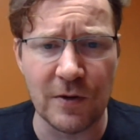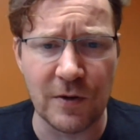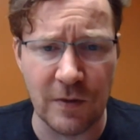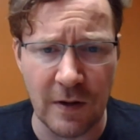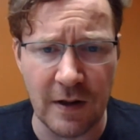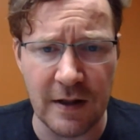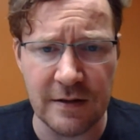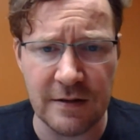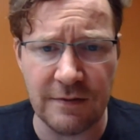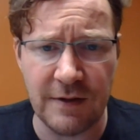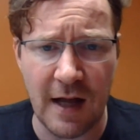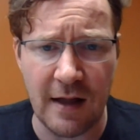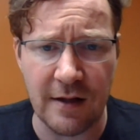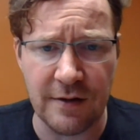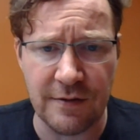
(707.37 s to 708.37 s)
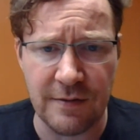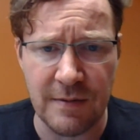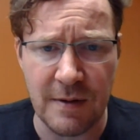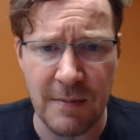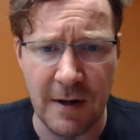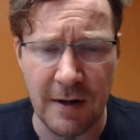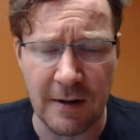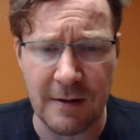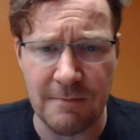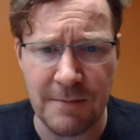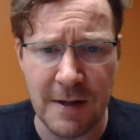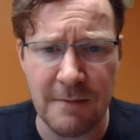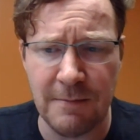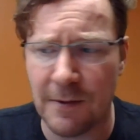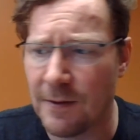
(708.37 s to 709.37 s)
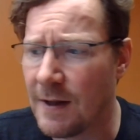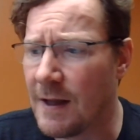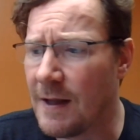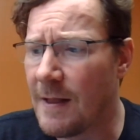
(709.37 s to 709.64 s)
trillions of dollars from the American people?